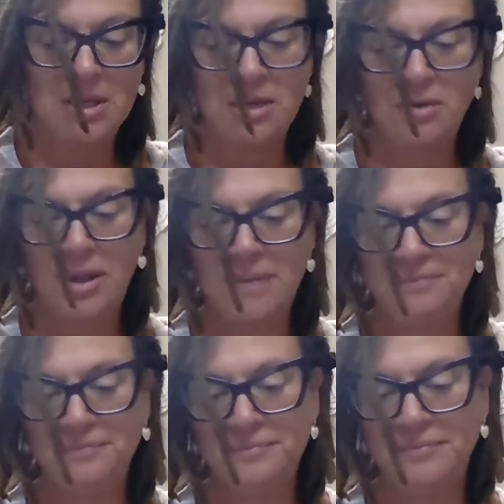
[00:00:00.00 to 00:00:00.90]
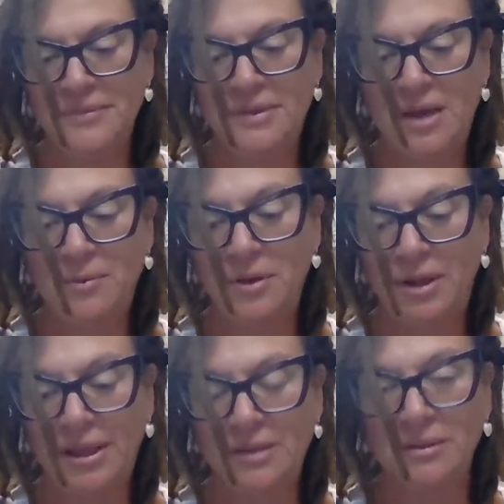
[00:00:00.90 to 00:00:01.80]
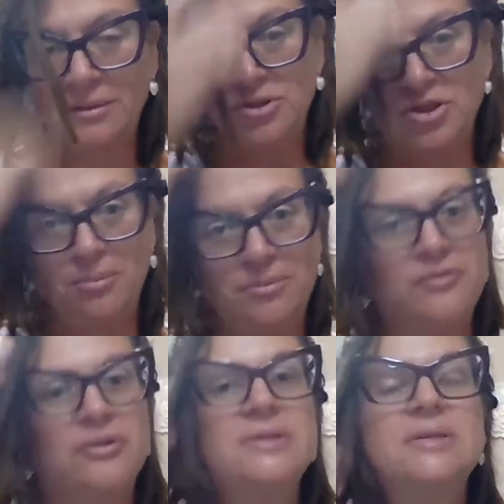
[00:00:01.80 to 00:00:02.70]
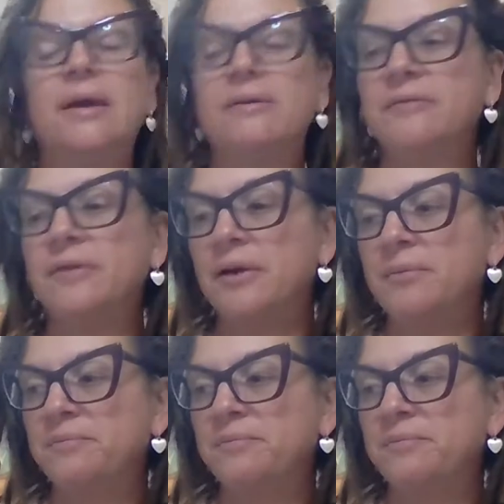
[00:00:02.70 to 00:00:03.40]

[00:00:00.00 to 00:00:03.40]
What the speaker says: Okay. That one like jumped for its life. Okay.